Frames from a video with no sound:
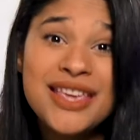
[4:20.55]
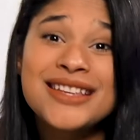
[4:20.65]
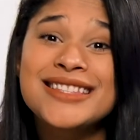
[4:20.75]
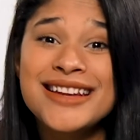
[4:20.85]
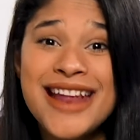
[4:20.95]

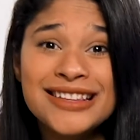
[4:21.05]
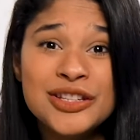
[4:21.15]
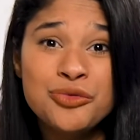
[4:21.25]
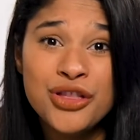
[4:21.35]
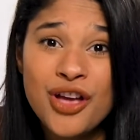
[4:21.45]
Because
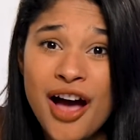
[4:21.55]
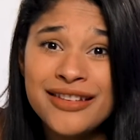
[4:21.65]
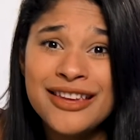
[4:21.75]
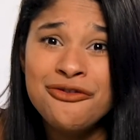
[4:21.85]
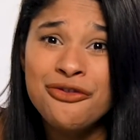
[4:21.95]
connecting with
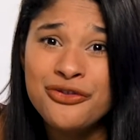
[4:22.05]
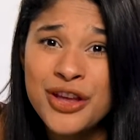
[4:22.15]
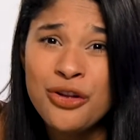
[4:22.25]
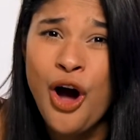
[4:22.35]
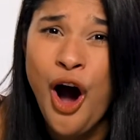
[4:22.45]
God can
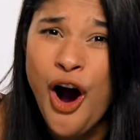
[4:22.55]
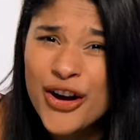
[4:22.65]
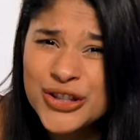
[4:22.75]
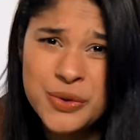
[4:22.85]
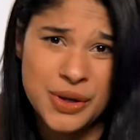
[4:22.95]
feel
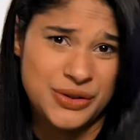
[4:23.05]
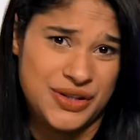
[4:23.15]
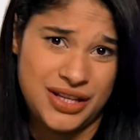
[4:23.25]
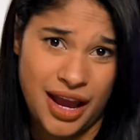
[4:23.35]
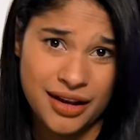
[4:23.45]
hard to
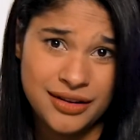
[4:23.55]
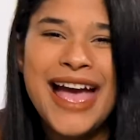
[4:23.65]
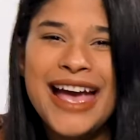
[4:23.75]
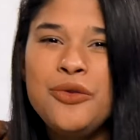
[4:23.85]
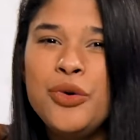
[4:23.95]
understand.
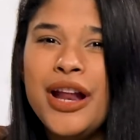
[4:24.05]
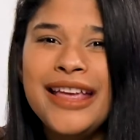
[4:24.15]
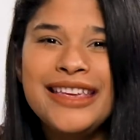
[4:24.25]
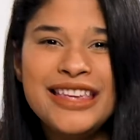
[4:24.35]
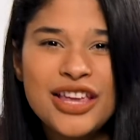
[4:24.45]
And when
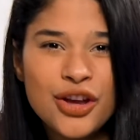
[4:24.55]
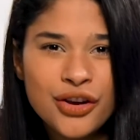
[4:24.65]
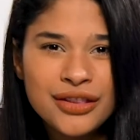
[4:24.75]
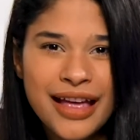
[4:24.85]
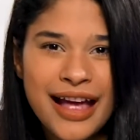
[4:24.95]
I
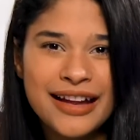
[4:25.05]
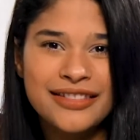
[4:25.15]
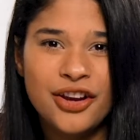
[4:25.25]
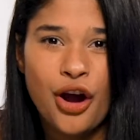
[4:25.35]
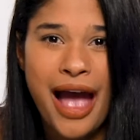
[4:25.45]
hear that
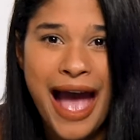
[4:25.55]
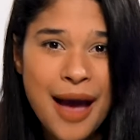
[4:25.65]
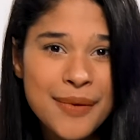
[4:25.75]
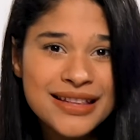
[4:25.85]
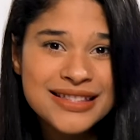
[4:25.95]
there are
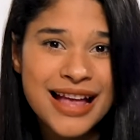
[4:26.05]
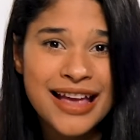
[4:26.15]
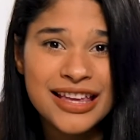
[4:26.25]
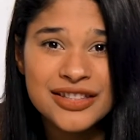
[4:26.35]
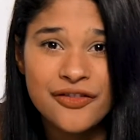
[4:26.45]
habits
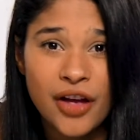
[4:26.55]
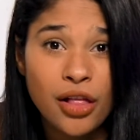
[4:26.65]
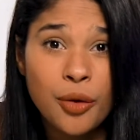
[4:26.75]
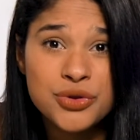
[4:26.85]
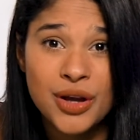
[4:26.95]
I can
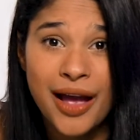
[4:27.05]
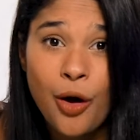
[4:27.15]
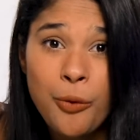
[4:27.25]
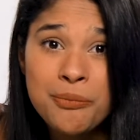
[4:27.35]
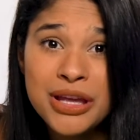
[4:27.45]
develop to
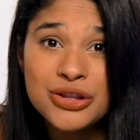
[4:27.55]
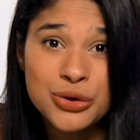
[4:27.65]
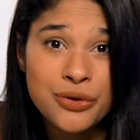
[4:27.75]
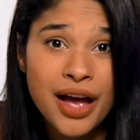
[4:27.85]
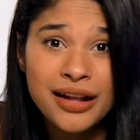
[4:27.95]
help me
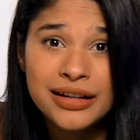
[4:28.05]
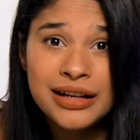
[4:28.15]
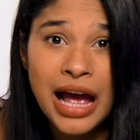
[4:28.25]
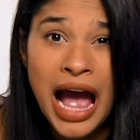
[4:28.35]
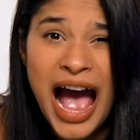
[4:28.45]
do that,
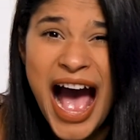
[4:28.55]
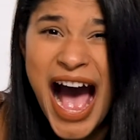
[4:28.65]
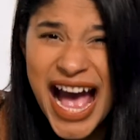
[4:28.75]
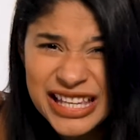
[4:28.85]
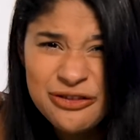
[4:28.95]

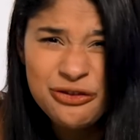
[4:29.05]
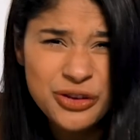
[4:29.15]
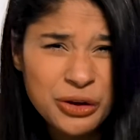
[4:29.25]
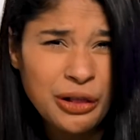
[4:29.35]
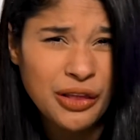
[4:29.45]
I can
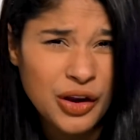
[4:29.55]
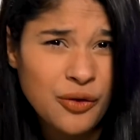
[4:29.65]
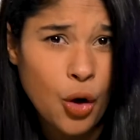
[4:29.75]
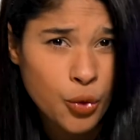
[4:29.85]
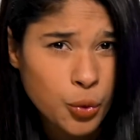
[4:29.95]
feel a
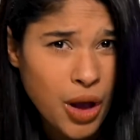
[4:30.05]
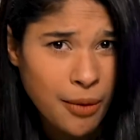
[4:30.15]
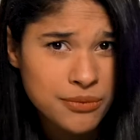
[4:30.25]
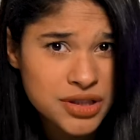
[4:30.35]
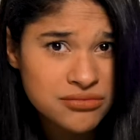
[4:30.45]
little
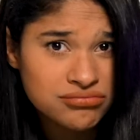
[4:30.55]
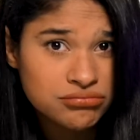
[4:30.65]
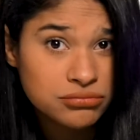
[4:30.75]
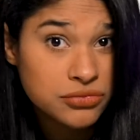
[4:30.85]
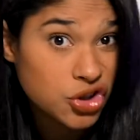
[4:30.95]
overwhelmed.
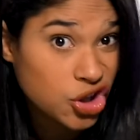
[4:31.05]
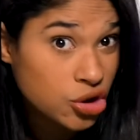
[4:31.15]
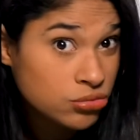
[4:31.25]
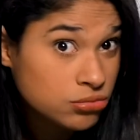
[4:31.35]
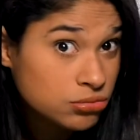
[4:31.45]
Do you?